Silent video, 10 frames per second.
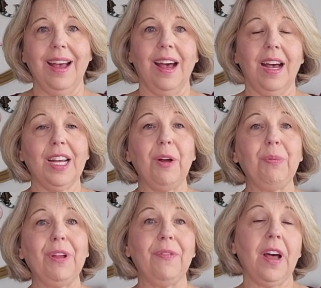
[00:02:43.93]
A
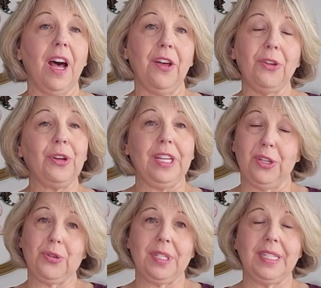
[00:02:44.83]
couple of other
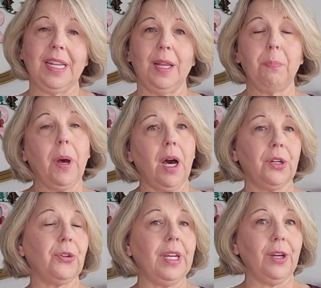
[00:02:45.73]
interesting
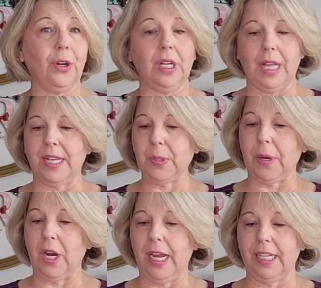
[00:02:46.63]
pottery or
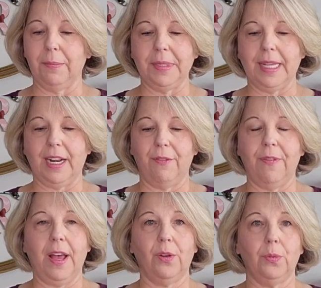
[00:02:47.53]
glassware items that I
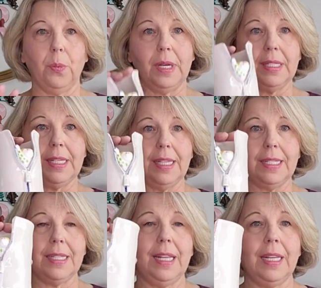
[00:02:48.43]
found was
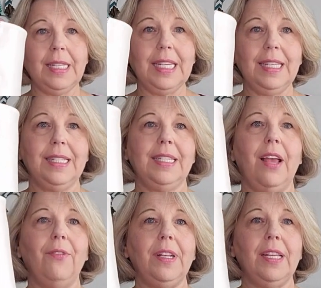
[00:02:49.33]
this
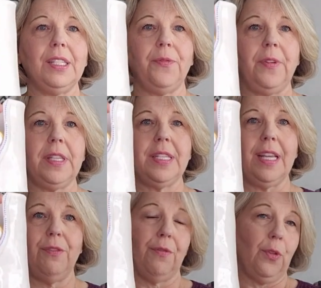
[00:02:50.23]
1970s Fitz
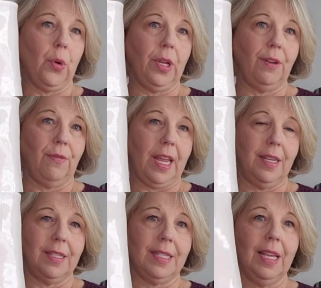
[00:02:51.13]
and Floyd
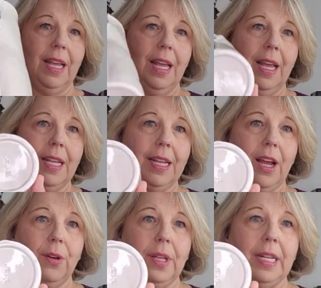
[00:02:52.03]
vase.
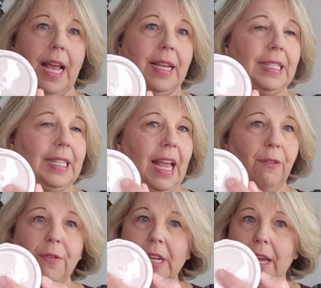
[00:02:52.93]
Now it has the
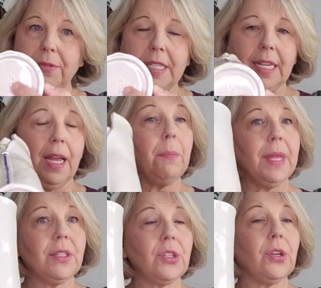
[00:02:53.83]
F&F stamp.
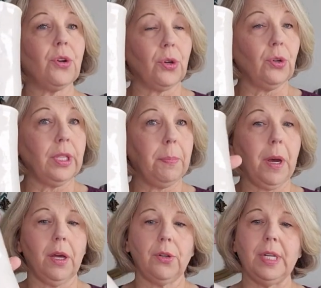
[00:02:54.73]
That's their early
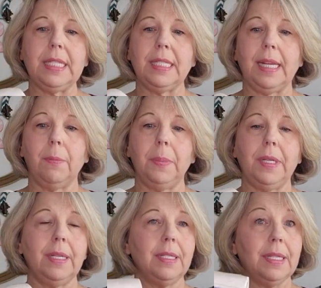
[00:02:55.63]
pottery stamp.
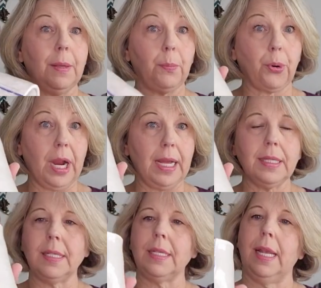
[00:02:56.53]
It is
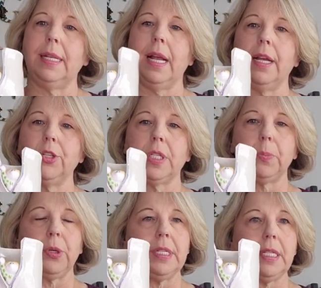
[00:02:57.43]
impressed and not
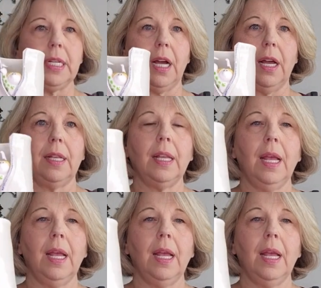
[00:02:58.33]
just printed on.